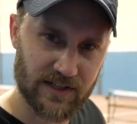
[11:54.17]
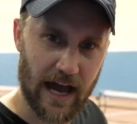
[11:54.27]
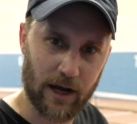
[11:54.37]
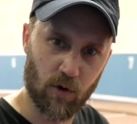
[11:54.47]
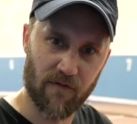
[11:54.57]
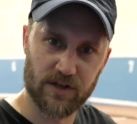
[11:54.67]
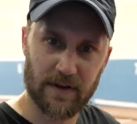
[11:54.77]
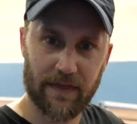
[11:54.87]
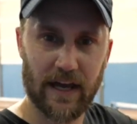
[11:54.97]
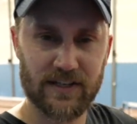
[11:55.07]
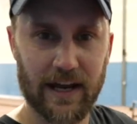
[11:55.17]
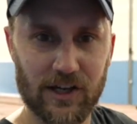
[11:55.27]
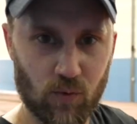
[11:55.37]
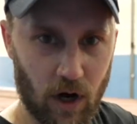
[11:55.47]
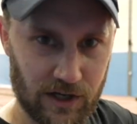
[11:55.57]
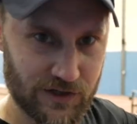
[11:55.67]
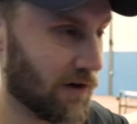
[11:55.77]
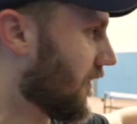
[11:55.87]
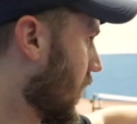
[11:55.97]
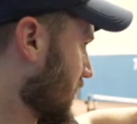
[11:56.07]
side. Whoever's been on that side has won
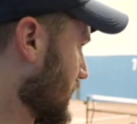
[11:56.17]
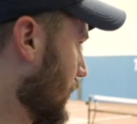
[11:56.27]
so far.